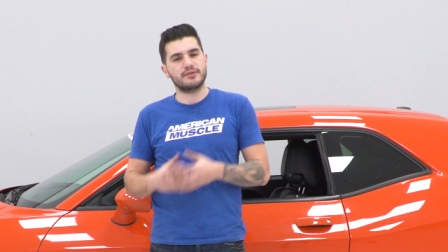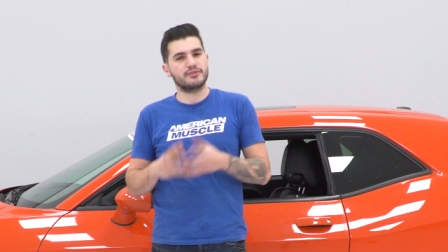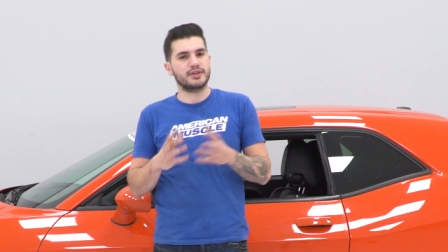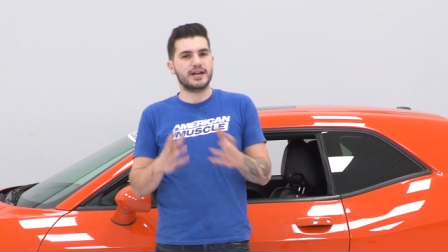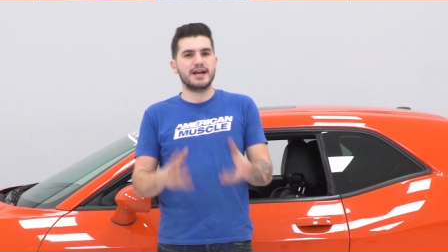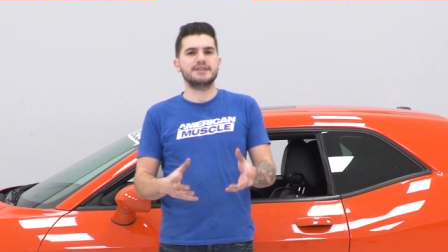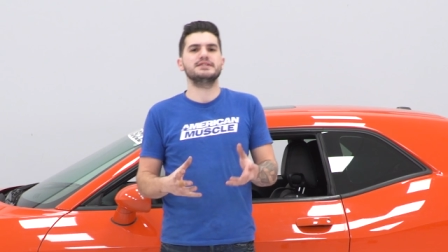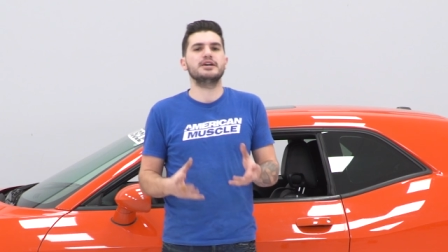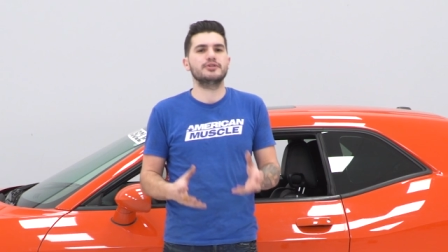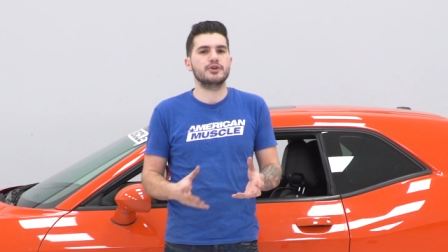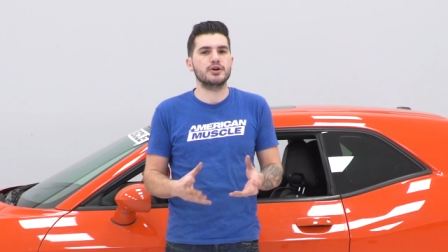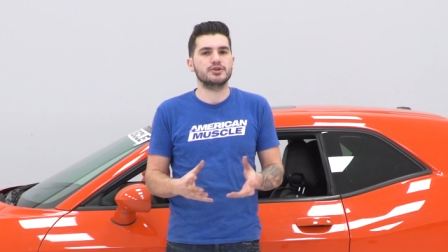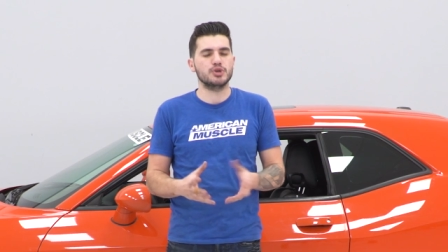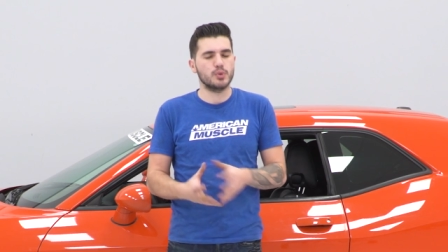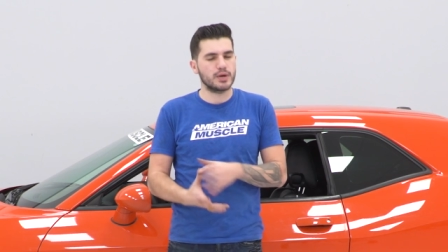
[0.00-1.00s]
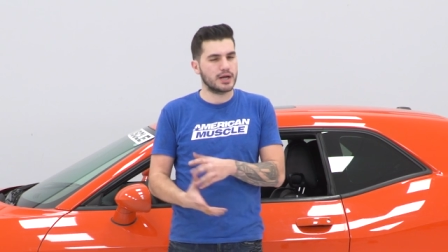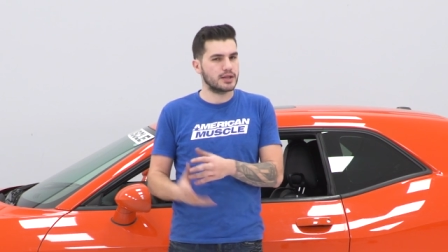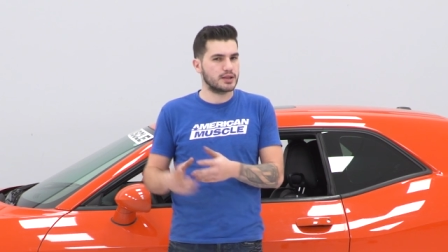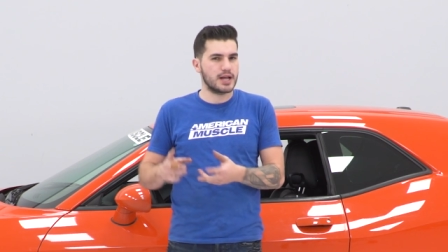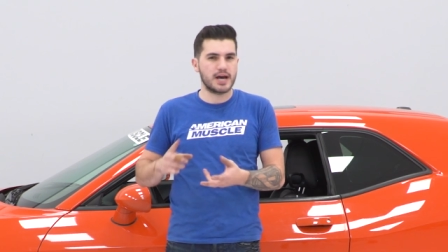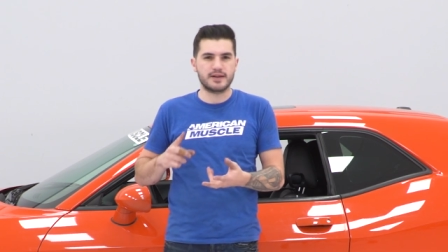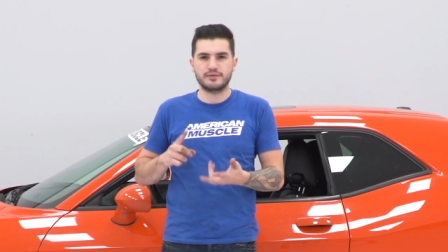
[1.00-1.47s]
for the guys out there doing a
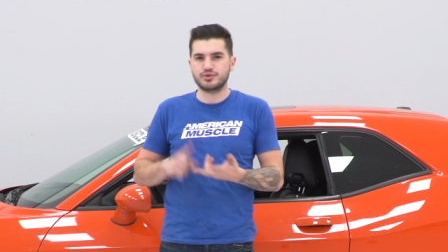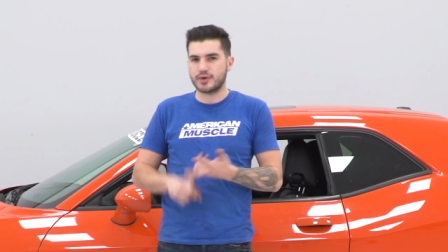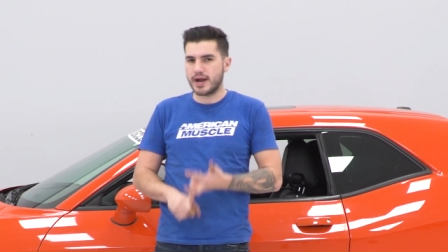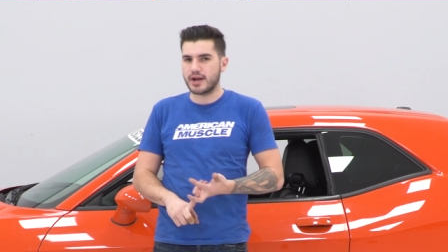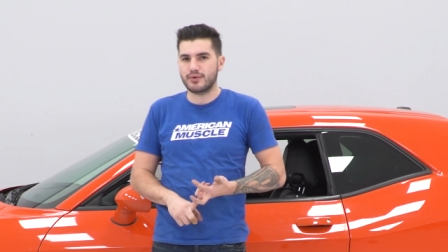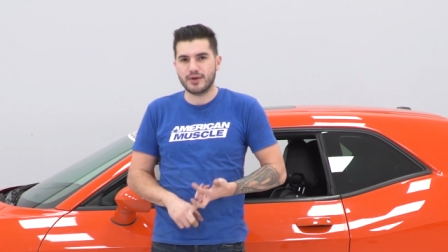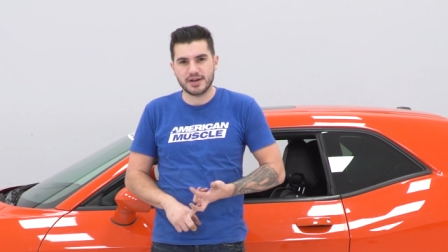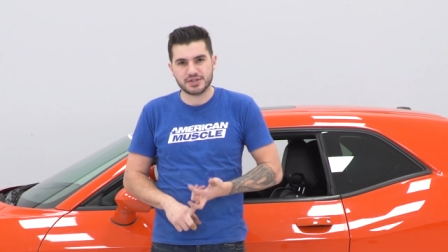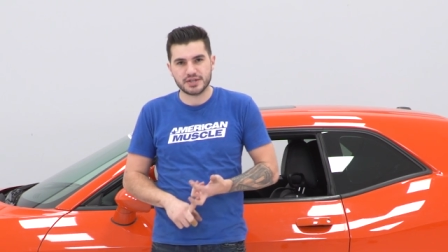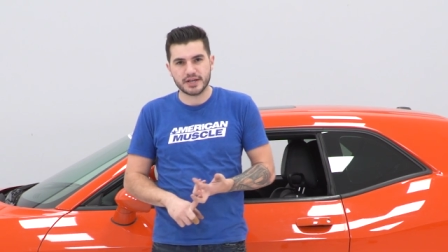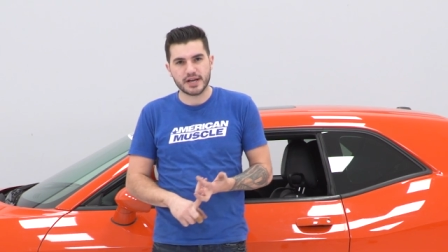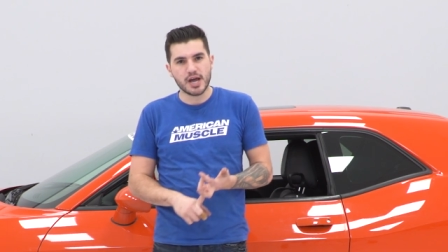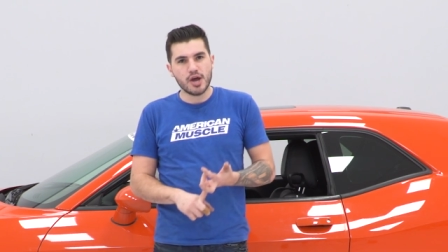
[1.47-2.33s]
lot of drag racing